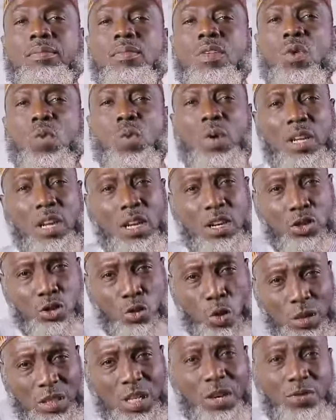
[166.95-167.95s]
What are the
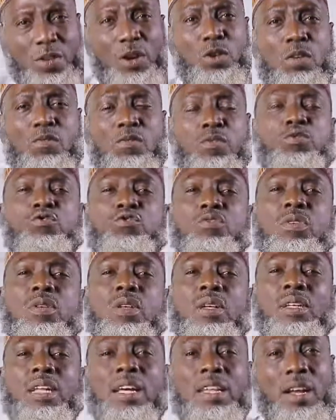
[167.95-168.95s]
total value of goods
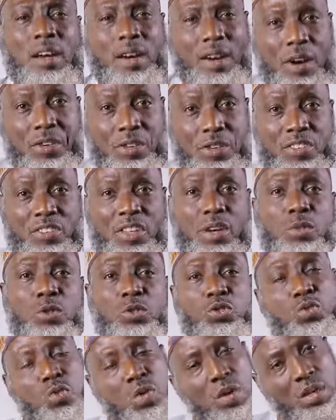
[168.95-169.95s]
that the country is able
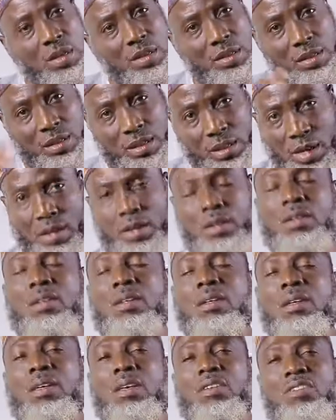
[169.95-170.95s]
to sell,
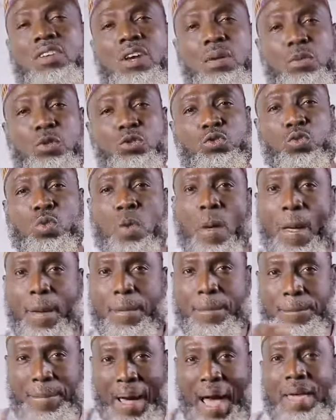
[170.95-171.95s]
is able to
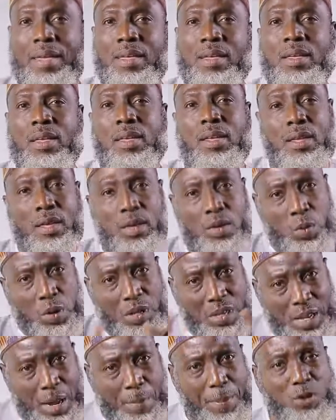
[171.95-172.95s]
buy
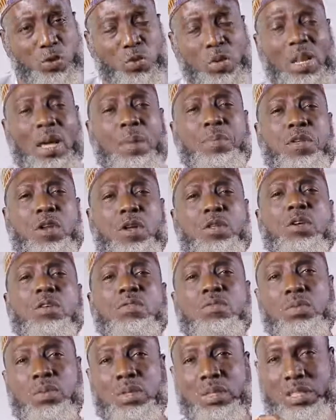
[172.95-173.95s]
within a particular period of
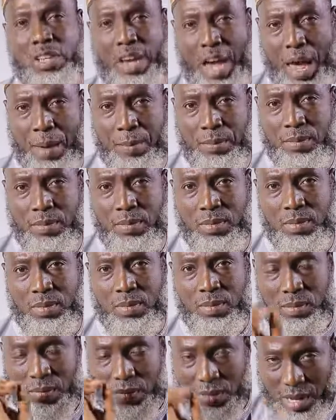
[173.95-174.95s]
time?
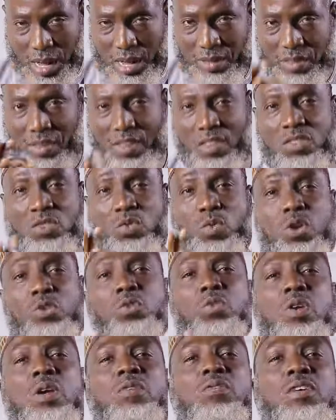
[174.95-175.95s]
That is what
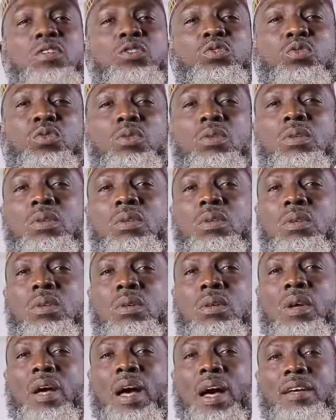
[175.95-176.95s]
we refer to
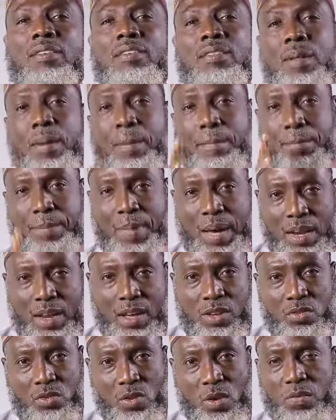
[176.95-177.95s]
as
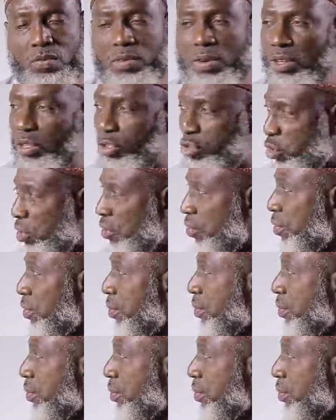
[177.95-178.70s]
balance of trade.